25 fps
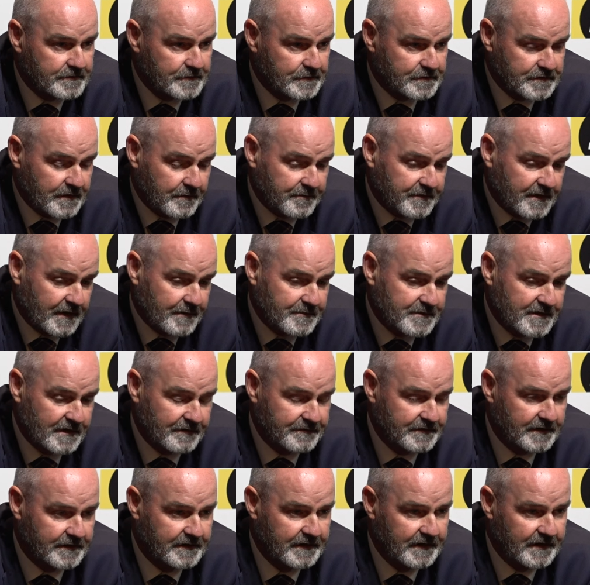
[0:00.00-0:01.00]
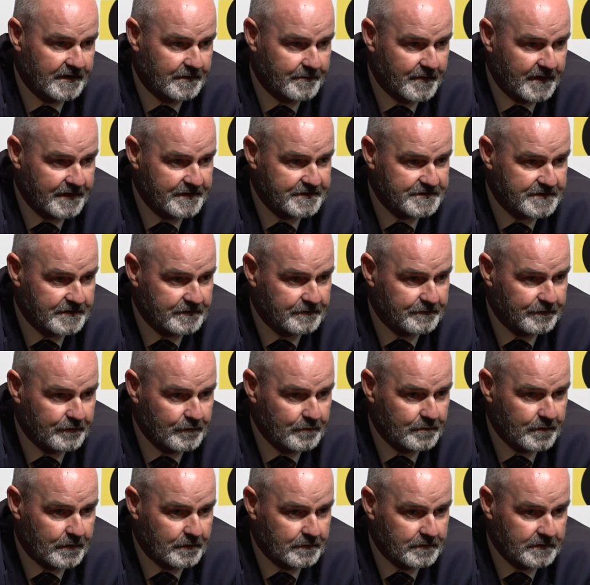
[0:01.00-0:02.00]
So sometimes you have to take your medicine in
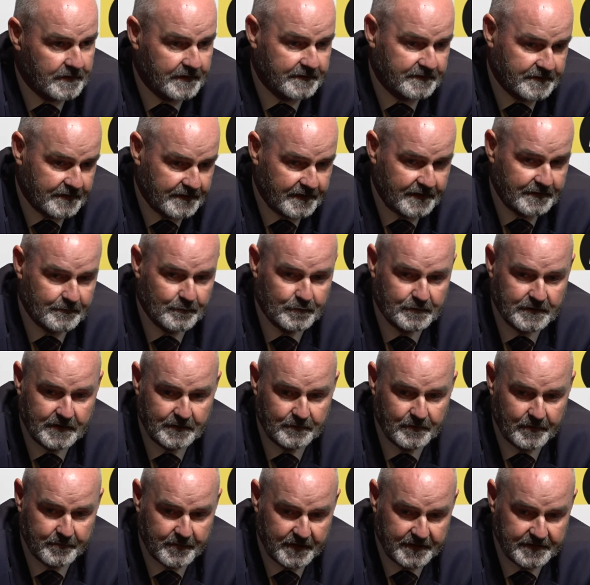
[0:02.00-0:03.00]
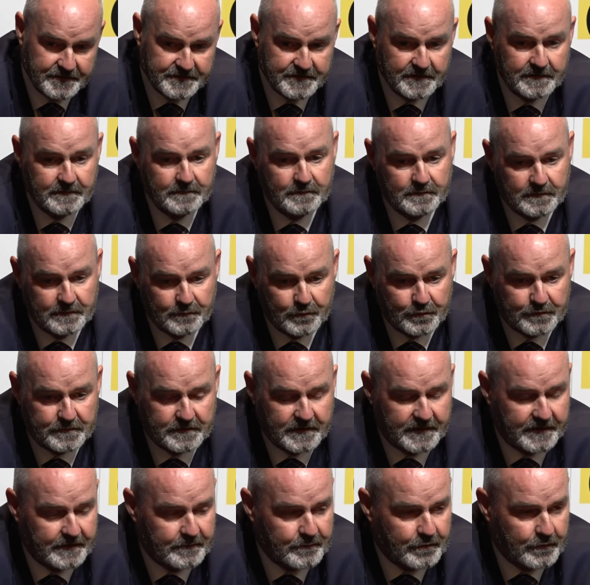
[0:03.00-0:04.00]
football. And tonight we'll take our medicine and we'll
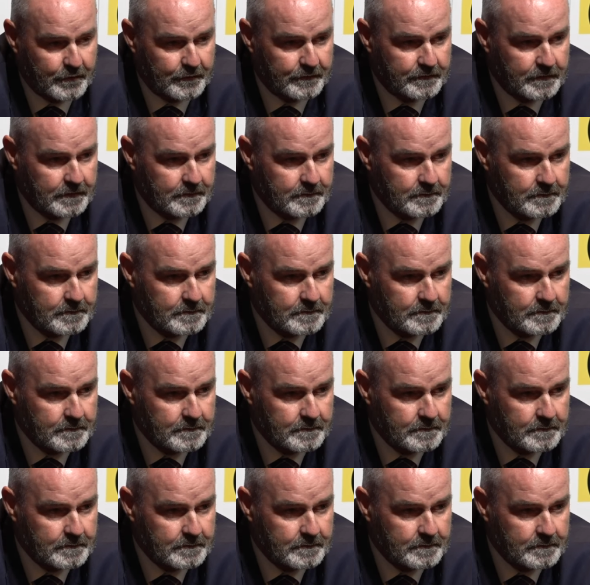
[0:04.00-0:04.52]
try and improve.